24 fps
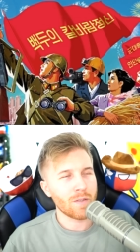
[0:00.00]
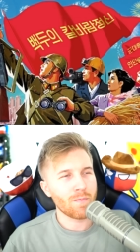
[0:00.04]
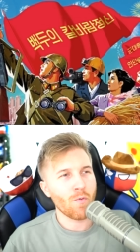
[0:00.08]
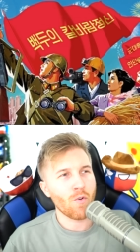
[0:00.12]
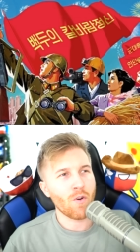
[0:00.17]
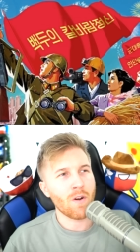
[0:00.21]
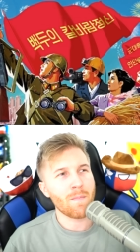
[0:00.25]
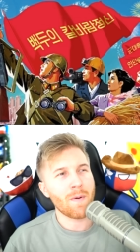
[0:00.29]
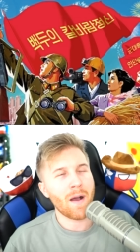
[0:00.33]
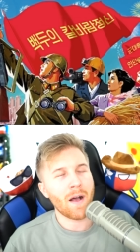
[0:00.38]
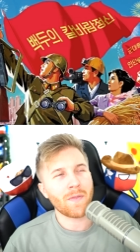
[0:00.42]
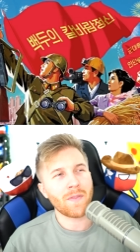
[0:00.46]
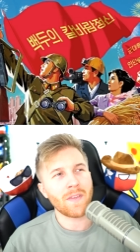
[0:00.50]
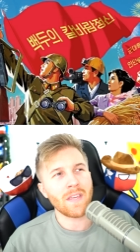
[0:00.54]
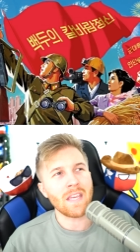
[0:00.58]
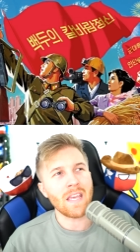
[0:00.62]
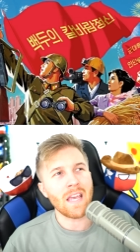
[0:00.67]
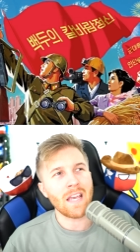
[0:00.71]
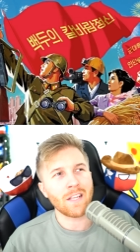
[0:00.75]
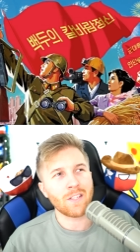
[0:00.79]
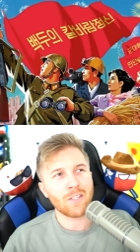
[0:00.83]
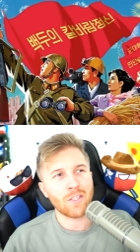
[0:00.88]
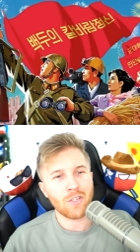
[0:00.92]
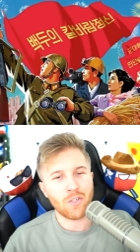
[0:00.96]
more about the
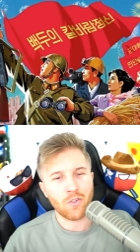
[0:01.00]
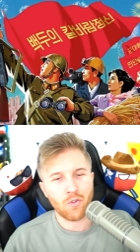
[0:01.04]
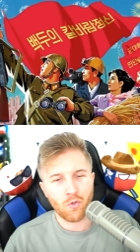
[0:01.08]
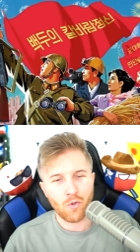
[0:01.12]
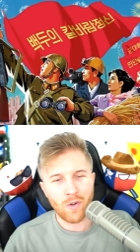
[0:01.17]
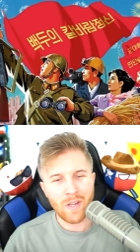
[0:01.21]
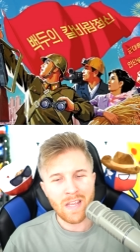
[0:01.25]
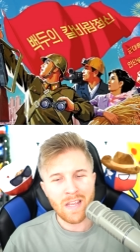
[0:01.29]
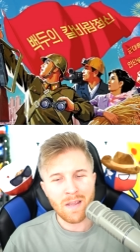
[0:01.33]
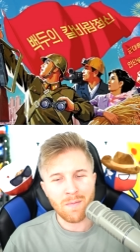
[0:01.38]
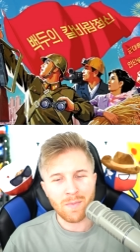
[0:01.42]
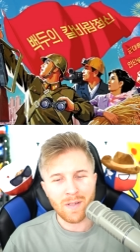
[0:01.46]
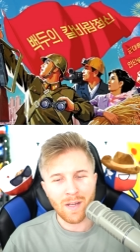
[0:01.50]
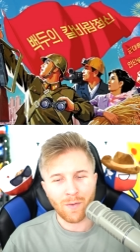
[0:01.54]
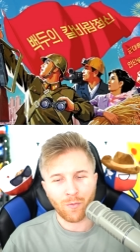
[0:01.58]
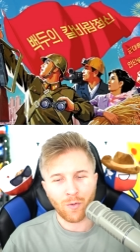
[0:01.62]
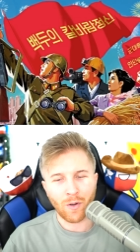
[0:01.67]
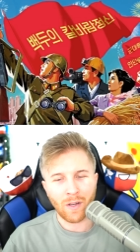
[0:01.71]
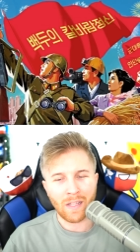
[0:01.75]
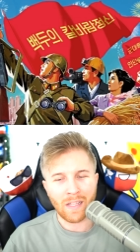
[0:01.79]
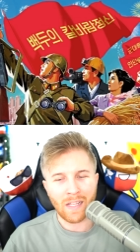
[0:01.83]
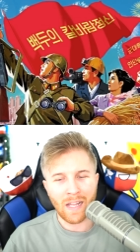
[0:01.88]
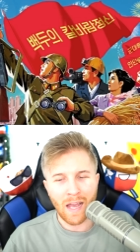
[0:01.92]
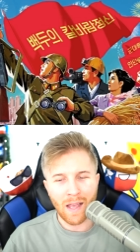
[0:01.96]
extreme
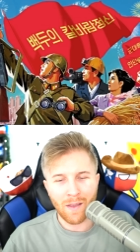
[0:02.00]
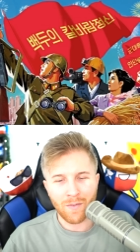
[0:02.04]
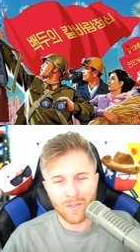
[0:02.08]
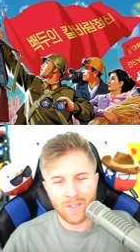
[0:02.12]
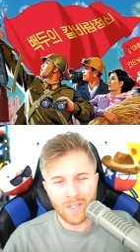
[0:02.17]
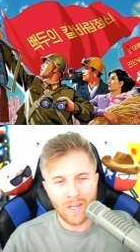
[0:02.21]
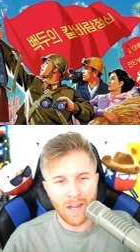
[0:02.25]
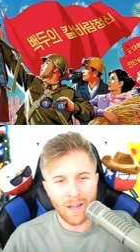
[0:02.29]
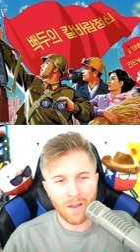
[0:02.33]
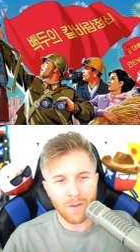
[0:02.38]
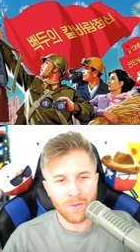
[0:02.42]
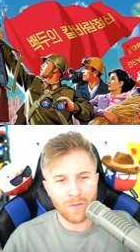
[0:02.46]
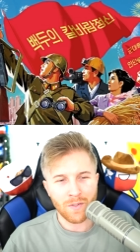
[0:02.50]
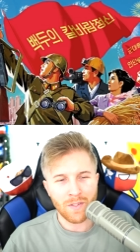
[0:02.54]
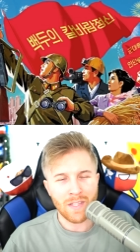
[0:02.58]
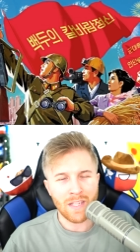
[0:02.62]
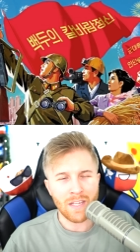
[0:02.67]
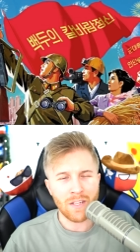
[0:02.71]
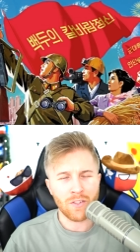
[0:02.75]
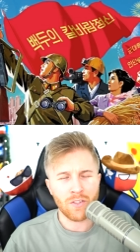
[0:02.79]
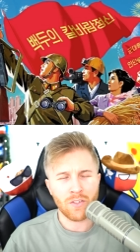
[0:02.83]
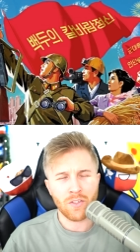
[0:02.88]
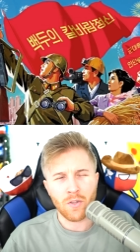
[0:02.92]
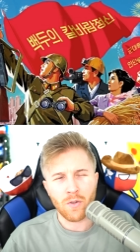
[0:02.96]
different lifestyles
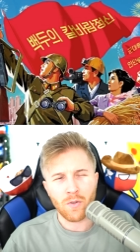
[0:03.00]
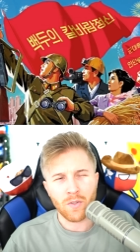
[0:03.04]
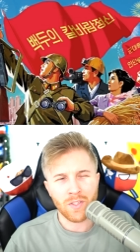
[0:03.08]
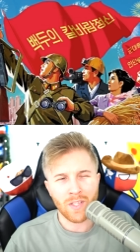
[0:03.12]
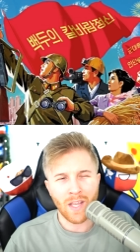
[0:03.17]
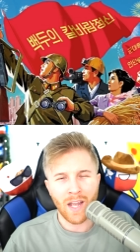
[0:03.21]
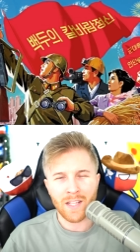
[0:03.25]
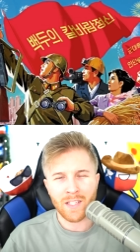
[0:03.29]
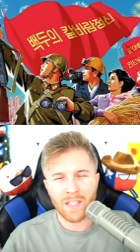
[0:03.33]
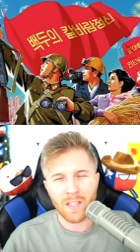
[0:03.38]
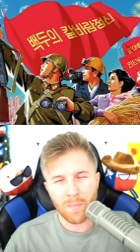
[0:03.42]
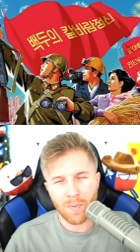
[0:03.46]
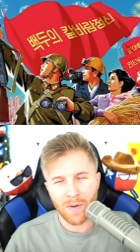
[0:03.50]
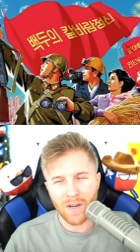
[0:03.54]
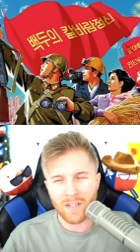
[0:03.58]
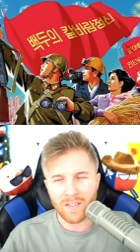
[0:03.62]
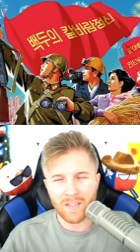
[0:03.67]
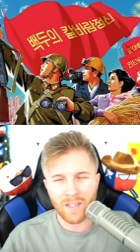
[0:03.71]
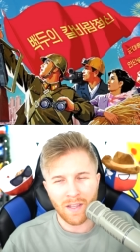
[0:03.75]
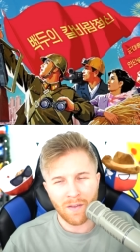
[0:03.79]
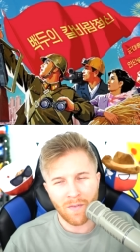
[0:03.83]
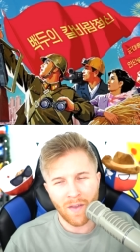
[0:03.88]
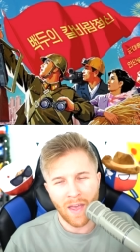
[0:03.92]
these two sides of the peninsula have